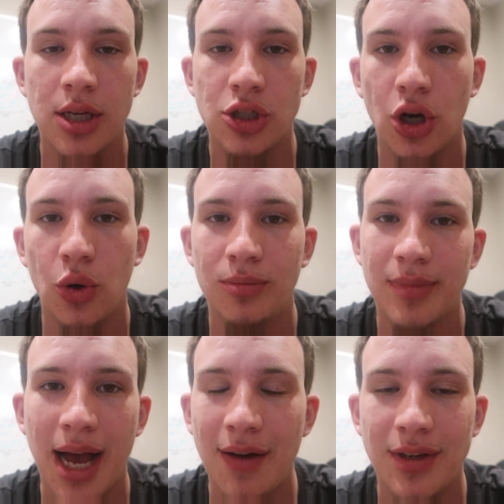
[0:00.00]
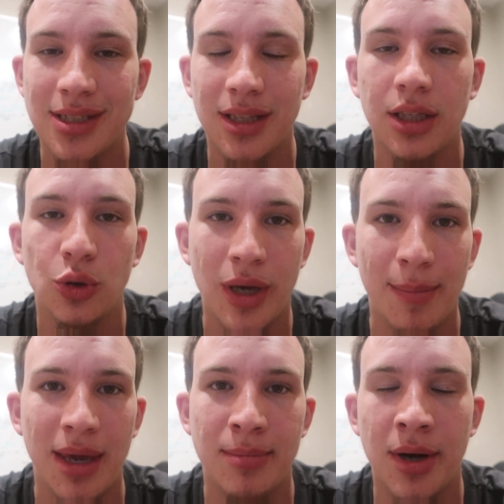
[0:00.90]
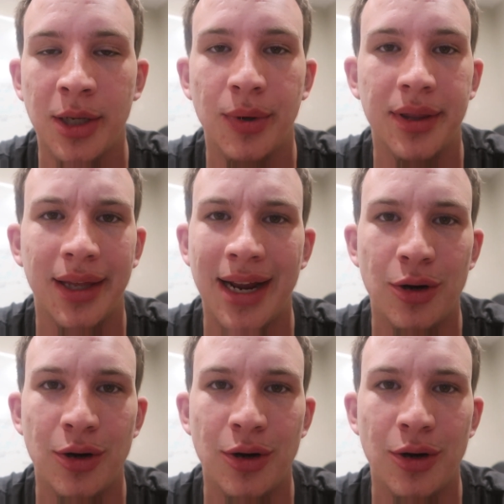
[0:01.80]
So obviously you can make money with it.